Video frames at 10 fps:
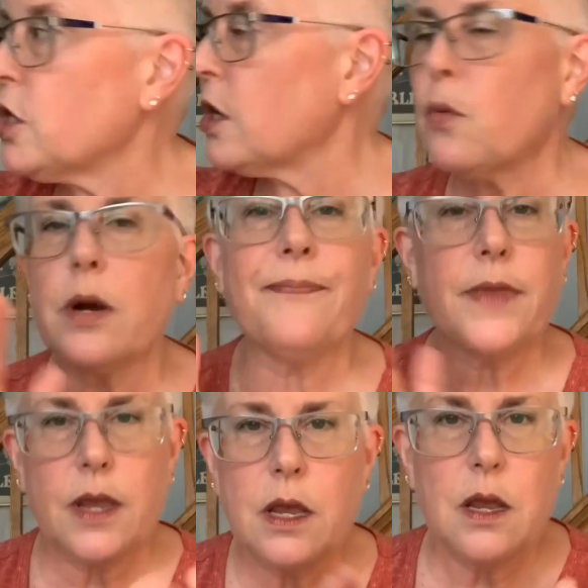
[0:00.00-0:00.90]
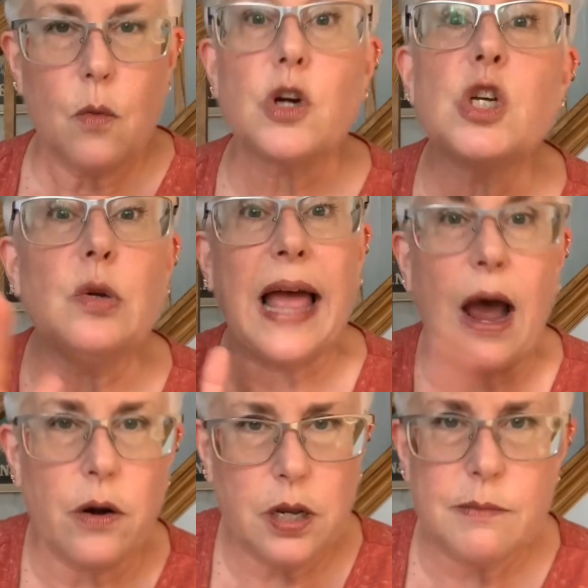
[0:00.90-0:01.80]
We're too
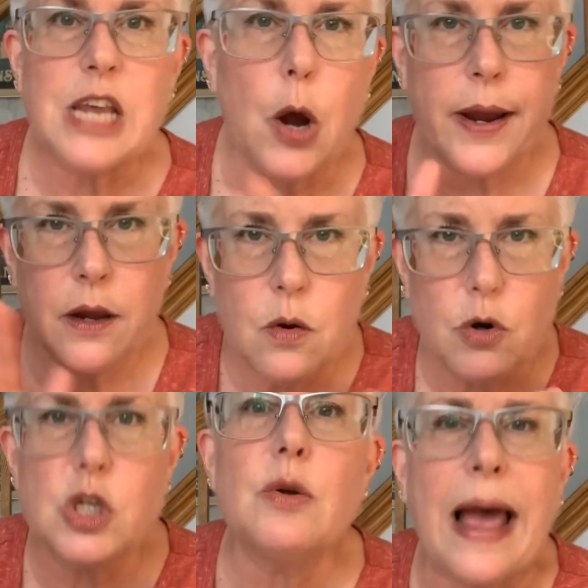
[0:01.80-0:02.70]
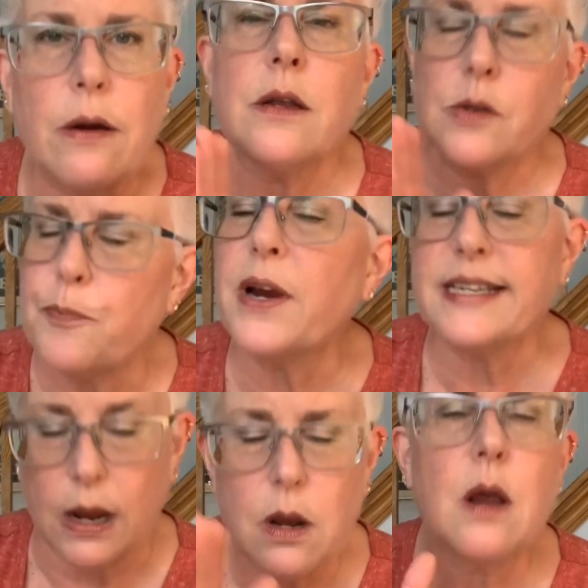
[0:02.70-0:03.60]
loud. Sorry. We're too loud. So bring it
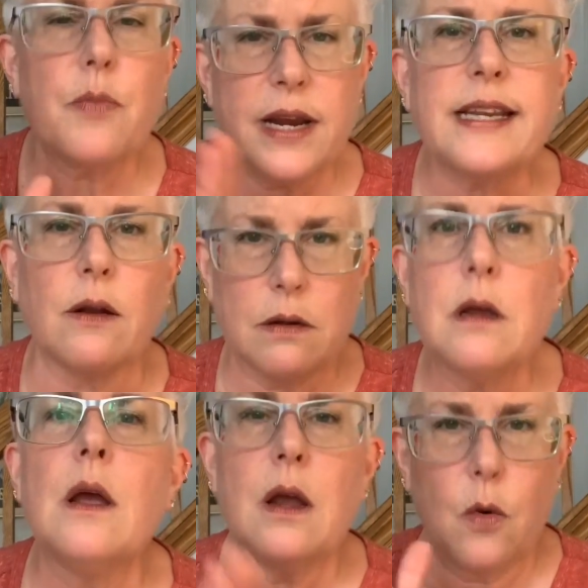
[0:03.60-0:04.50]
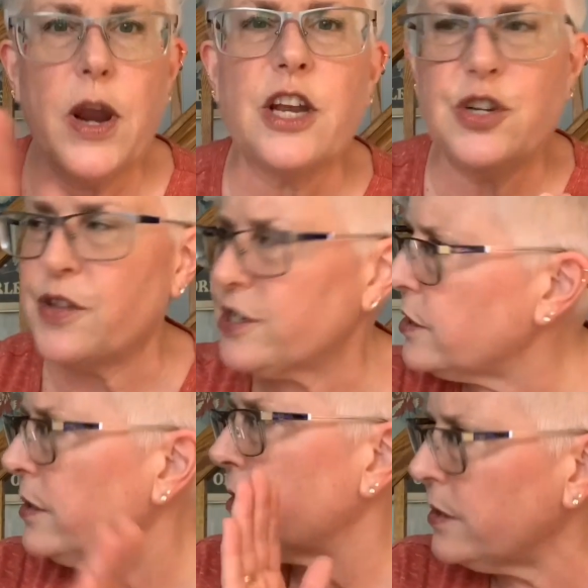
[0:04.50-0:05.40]
down. Bring it down. We can do this.
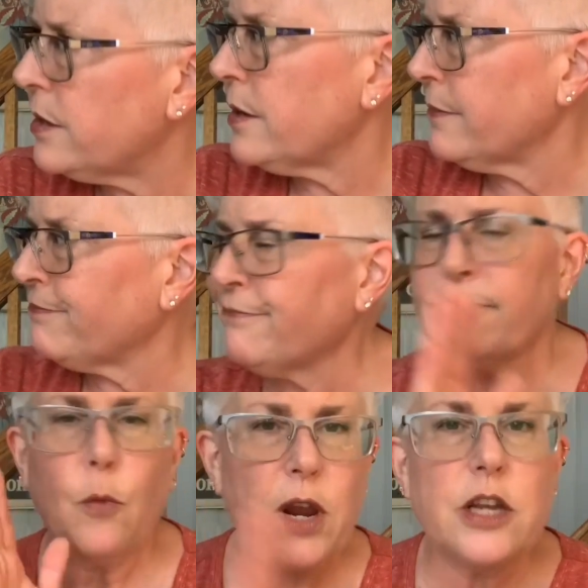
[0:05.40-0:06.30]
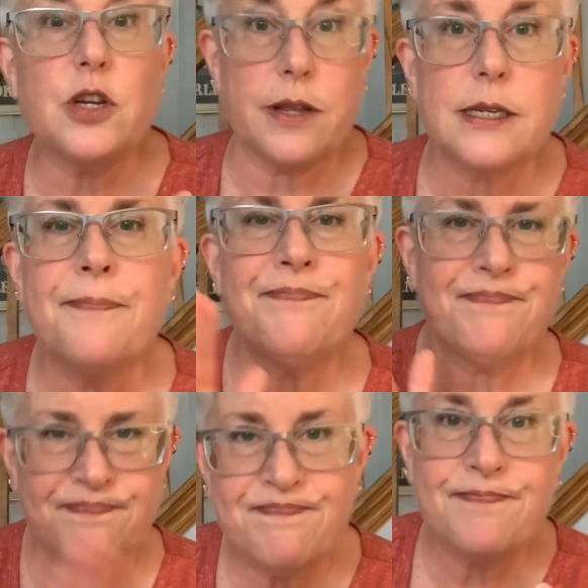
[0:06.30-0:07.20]
We can do this.
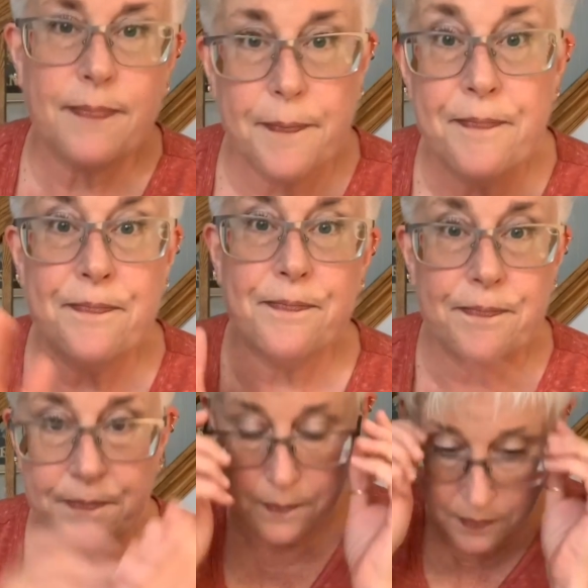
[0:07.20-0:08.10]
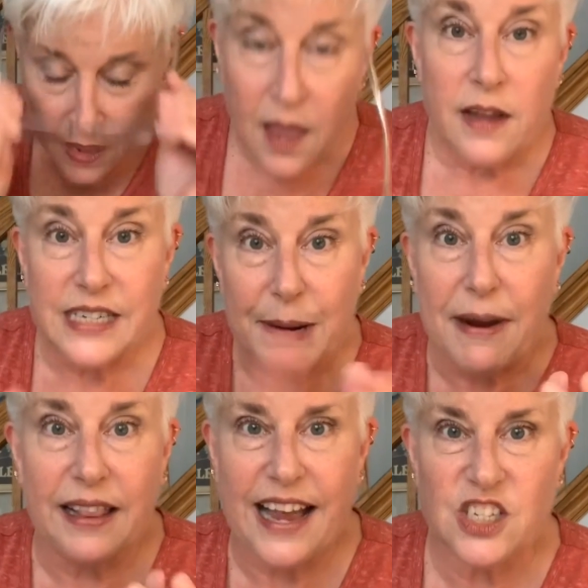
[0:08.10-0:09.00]
Take my
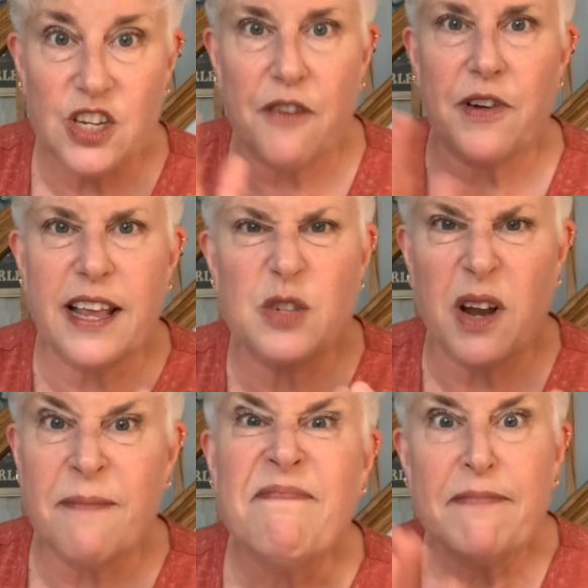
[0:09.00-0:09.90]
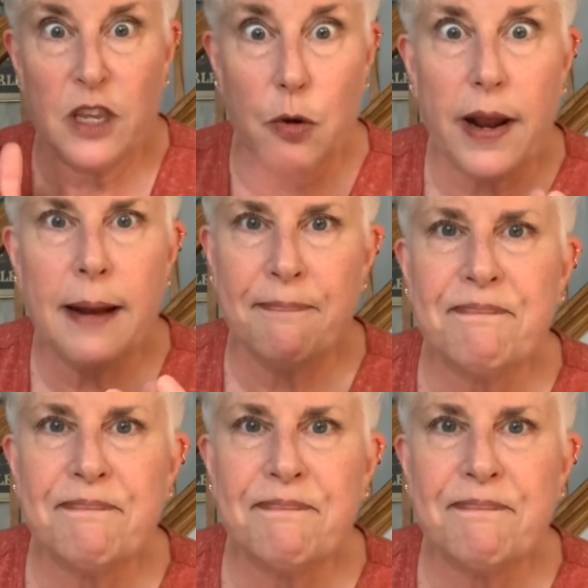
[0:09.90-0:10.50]
glasses off for this one. You ready?